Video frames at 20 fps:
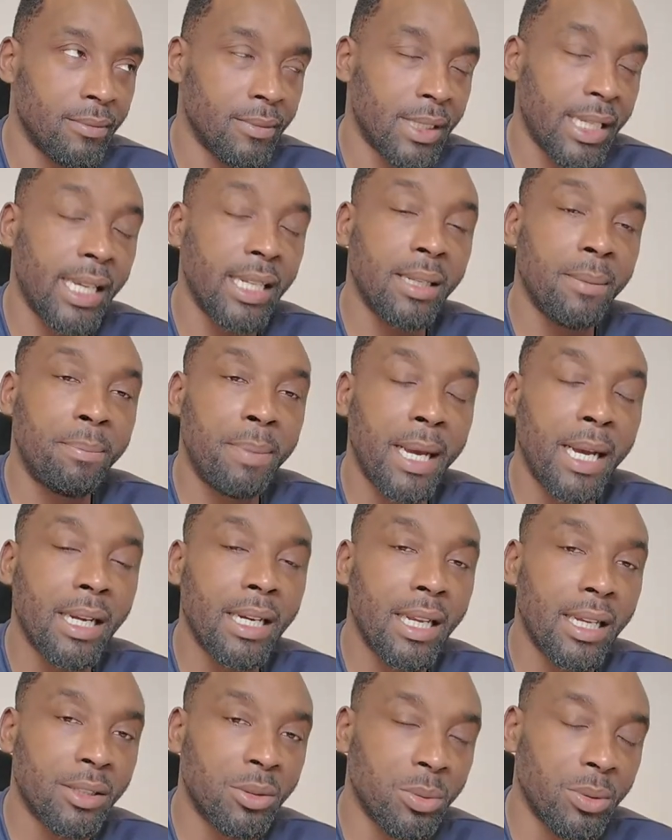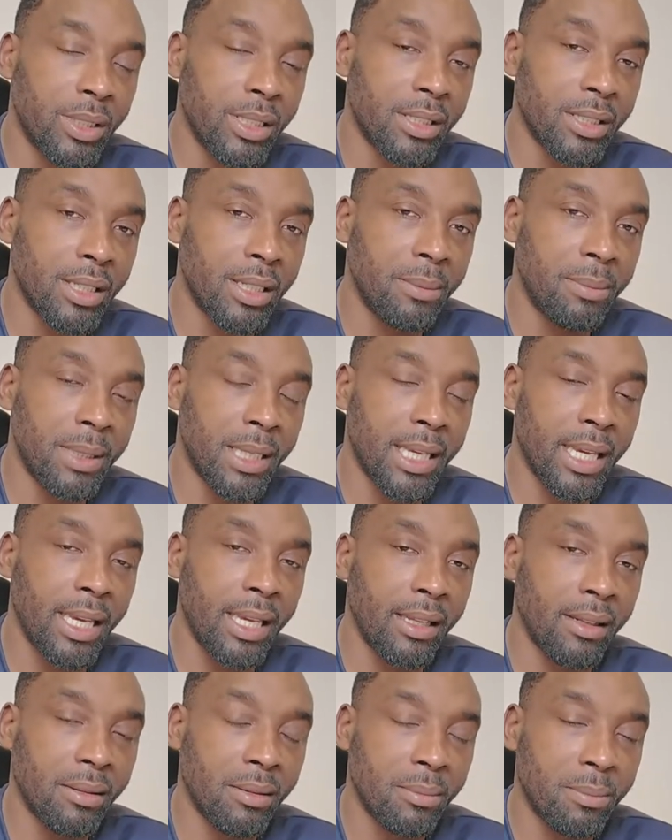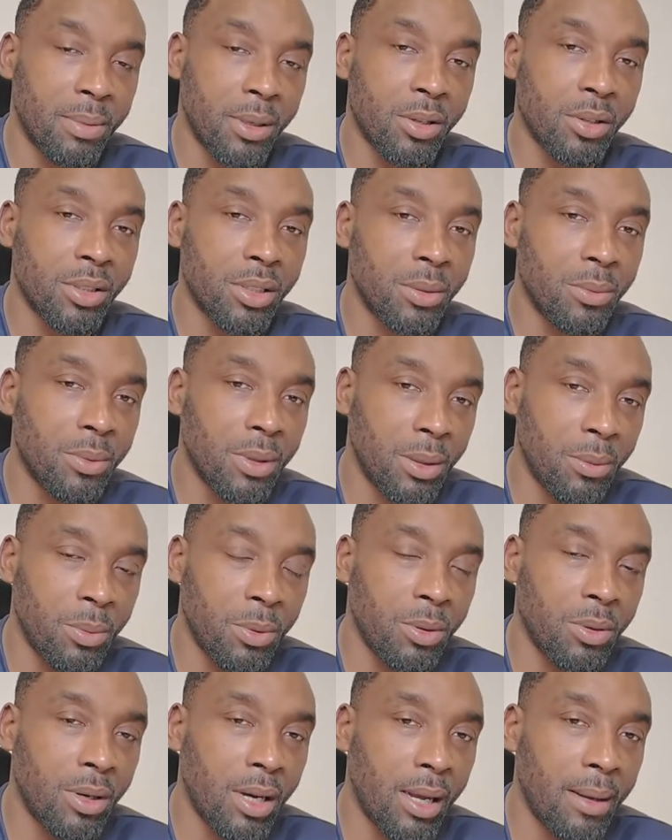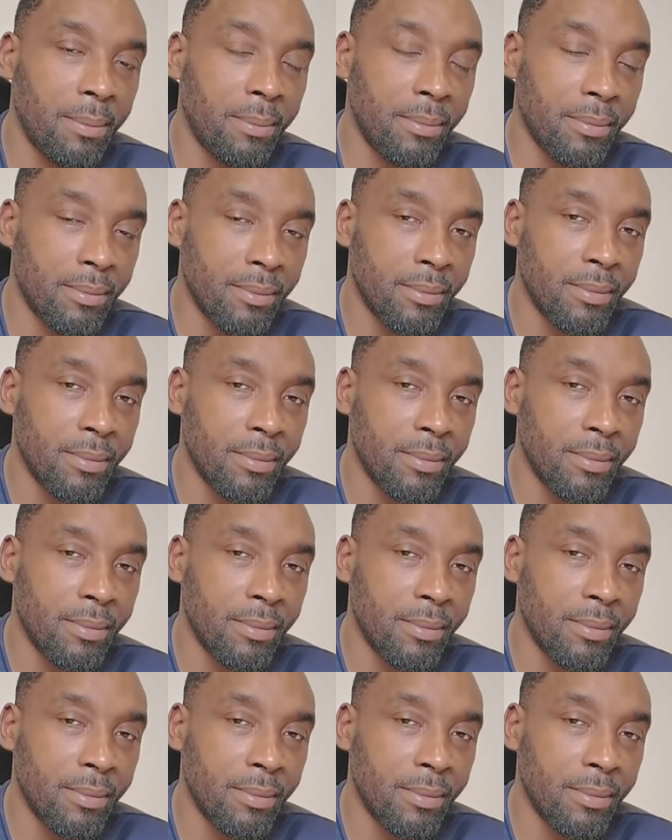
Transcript: backlash what he's going to be getting, because it will come.